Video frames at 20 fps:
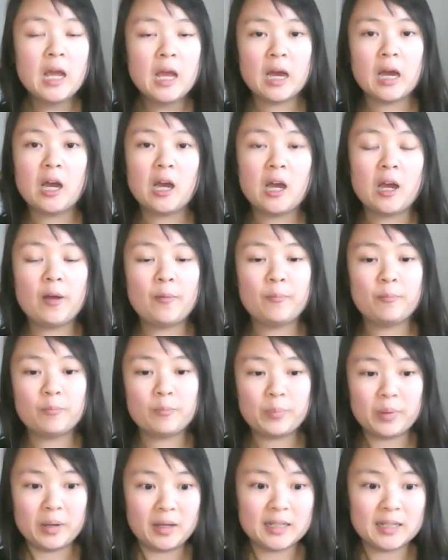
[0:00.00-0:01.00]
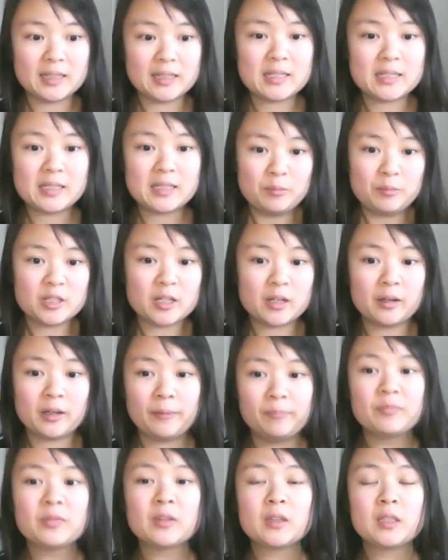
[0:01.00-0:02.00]
but at the same
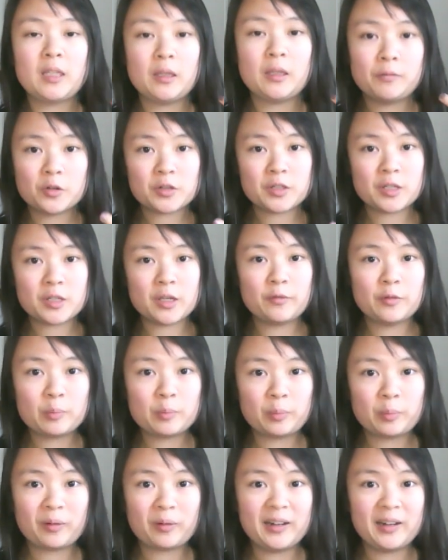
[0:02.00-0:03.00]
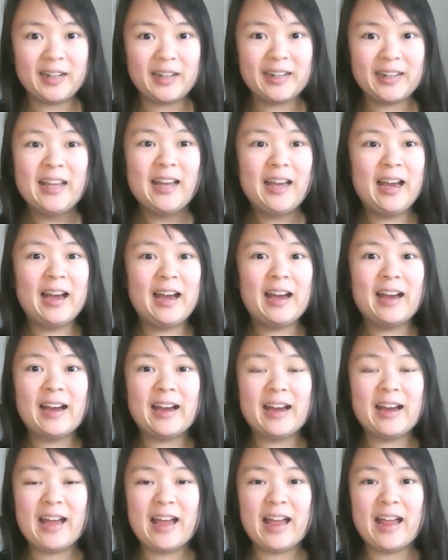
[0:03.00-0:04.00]
time, give yourself a break
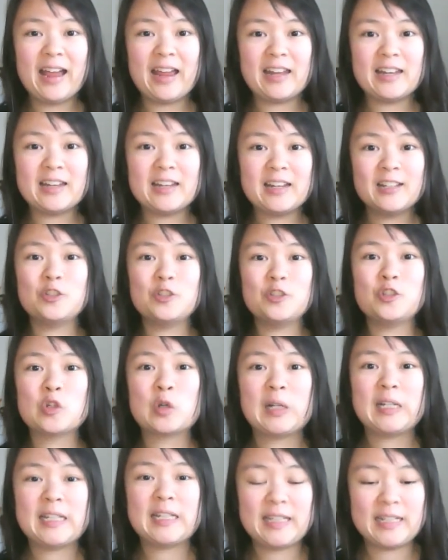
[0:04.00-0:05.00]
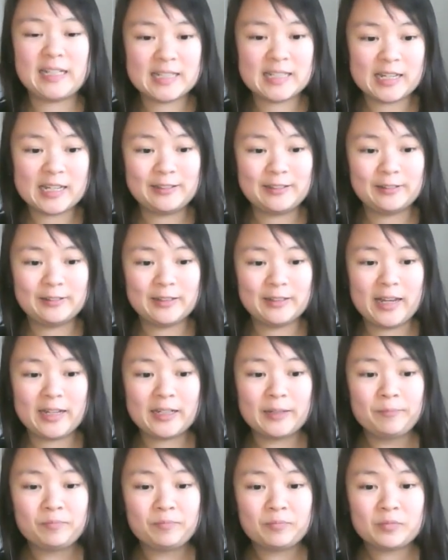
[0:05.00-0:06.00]
and enjoy the things that you
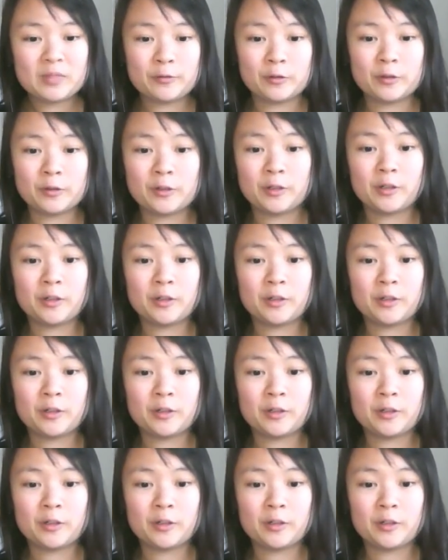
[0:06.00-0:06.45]
like. For